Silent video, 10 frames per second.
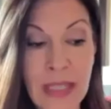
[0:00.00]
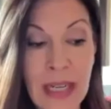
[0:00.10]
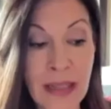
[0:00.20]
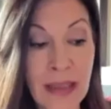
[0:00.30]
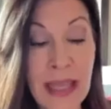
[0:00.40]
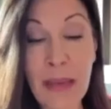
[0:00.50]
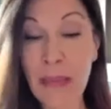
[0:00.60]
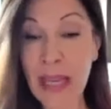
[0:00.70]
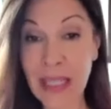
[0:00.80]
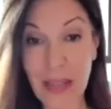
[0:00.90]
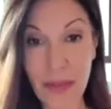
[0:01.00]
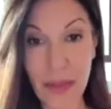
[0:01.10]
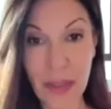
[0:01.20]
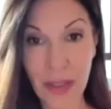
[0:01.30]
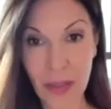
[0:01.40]
And mm, they may
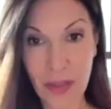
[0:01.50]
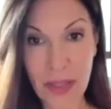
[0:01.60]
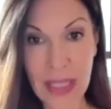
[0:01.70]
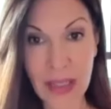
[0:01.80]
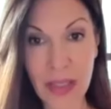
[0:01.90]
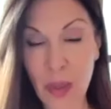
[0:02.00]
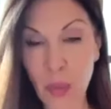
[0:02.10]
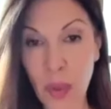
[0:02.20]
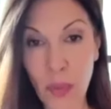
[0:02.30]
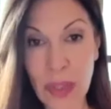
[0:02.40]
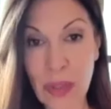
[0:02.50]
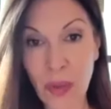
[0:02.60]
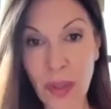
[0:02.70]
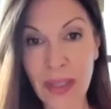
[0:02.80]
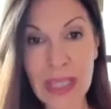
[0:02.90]
never understand us or what we do
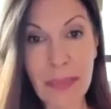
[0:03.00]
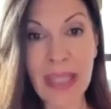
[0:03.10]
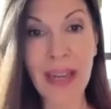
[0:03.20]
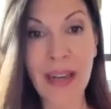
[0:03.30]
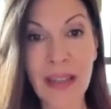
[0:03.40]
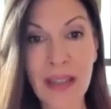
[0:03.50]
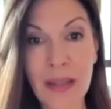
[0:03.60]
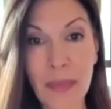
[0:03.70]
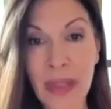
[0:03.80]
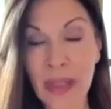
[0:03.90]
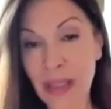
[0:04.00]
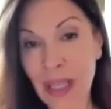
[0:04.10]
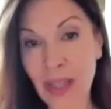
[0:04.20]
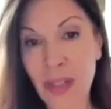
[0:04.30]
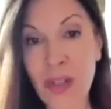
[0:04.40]
on this planet because
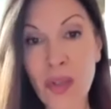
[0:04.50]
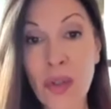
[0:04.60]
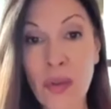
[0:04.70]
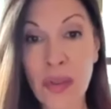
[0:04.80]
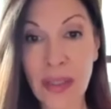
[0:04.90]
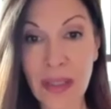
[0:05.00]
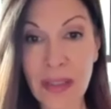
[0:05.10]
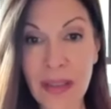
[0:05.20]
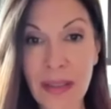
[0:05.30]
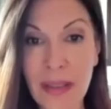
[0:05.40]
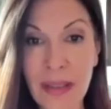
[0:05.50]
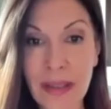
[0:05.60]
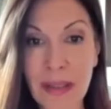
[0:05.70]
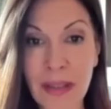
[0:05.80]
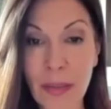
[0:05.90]
they didn't choose this,
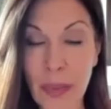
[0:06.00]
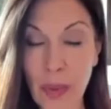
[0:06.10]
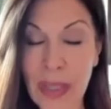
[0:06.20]
but